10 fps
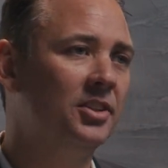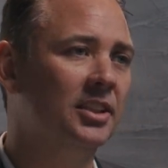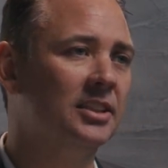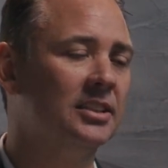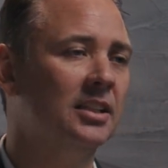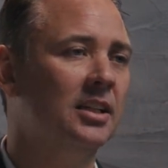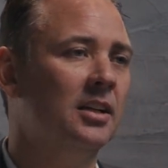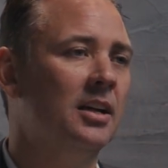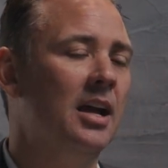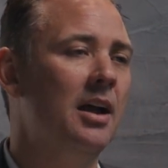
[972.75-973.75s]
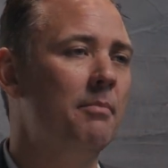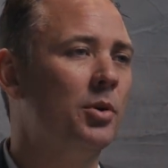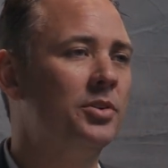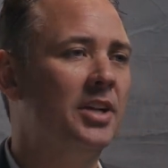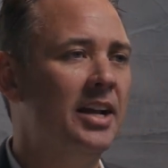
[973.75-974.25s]
just
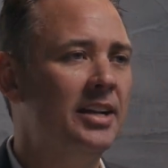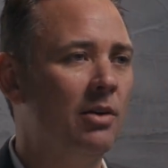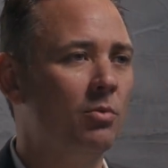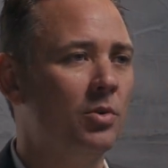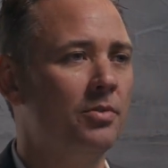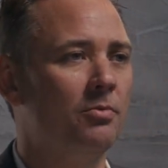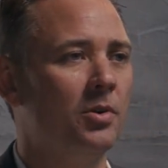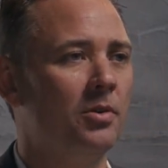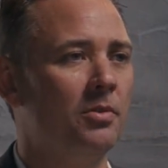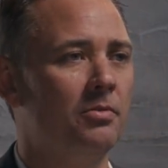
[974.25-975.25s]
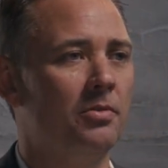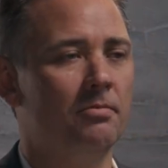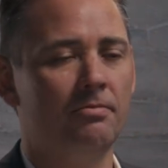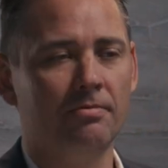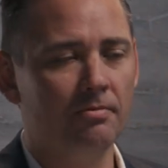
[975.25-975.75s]
pretend that we're
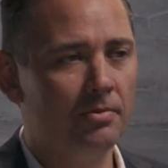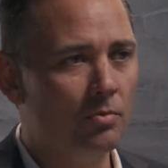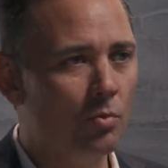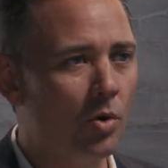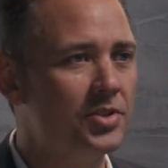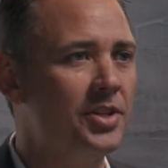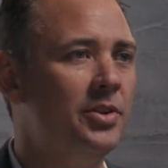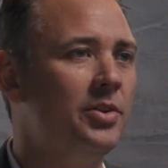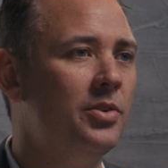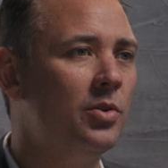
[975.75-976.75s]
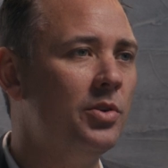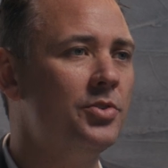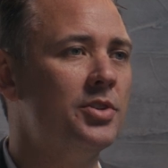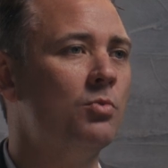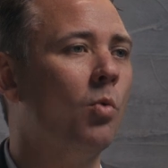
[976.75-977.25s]

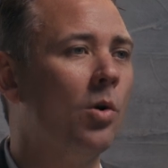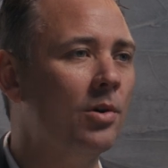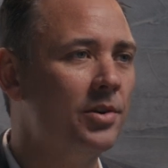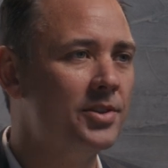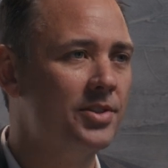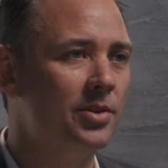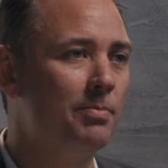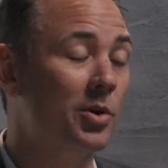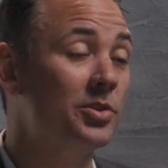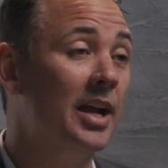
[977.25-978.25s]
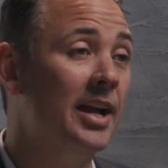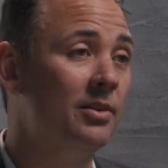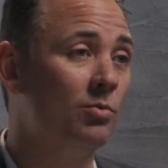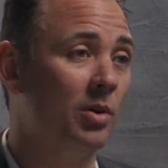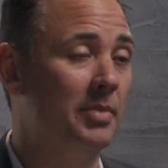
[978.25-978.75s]
using words to pretend
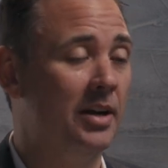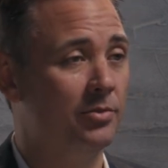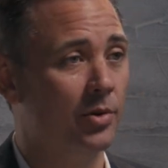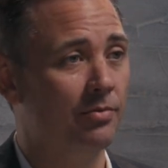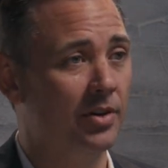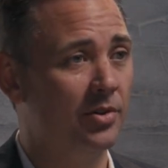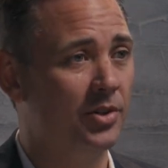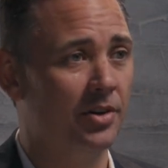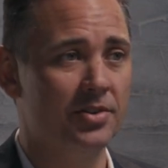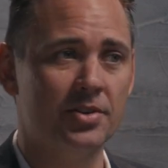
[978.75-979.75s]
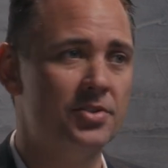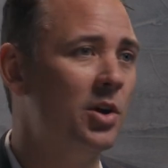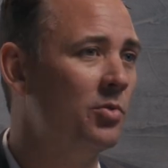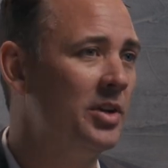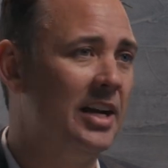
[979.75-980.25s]
we're being true fiduciaries. There's
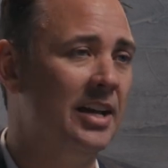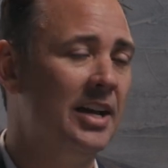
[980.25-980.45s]
no need.